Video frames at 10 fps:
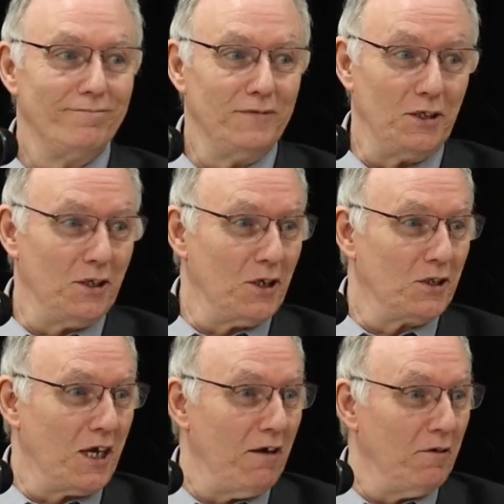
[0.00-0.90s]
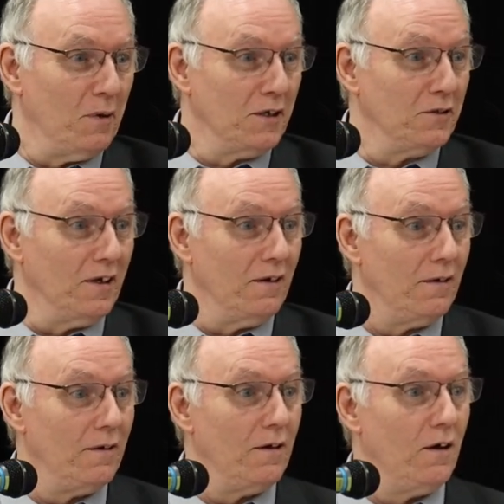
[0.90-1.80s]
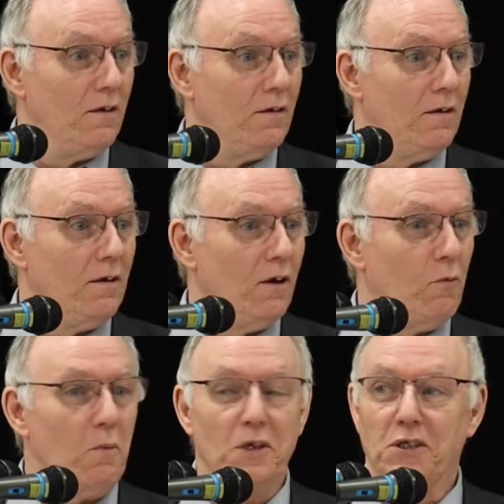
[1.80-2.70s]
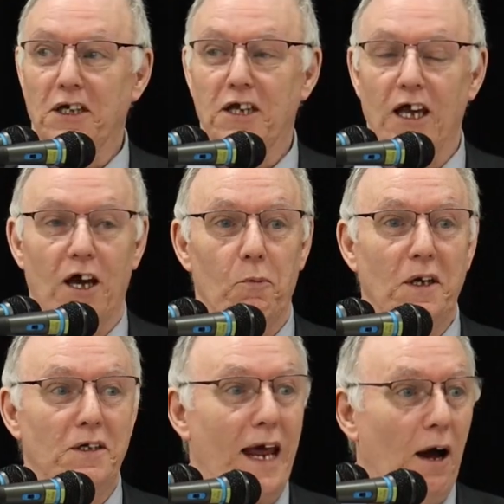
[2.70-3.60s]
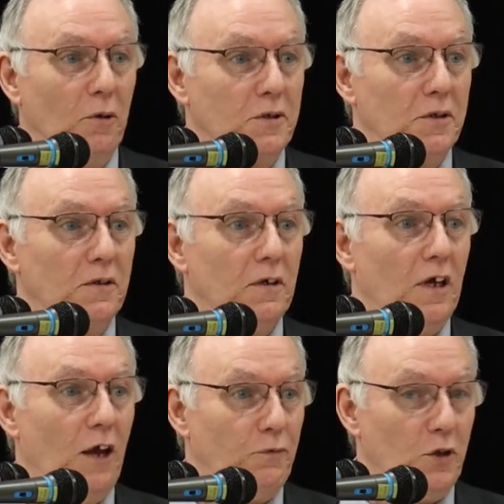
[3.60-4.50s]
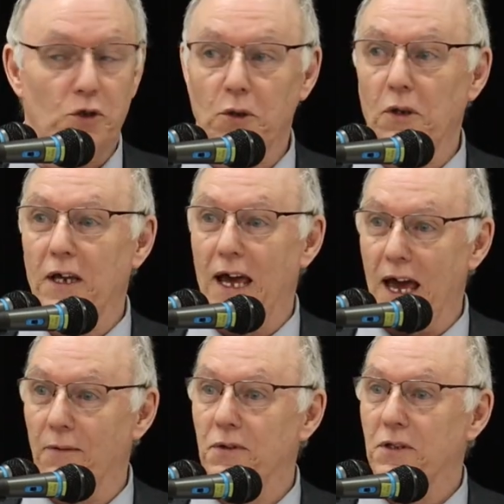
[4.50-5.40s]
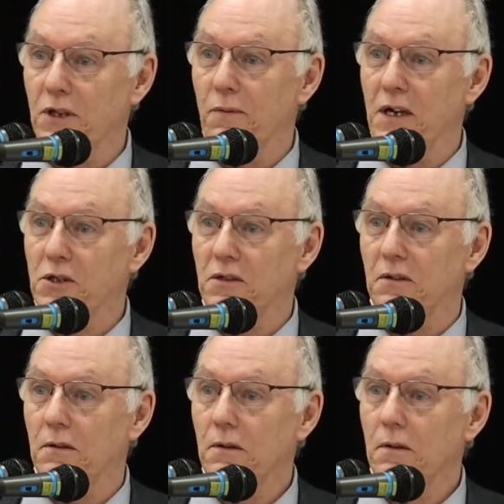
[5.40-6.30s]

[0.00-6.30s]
This is a scary one, isn't it? When we sit here and we doubt if we truly have salvation.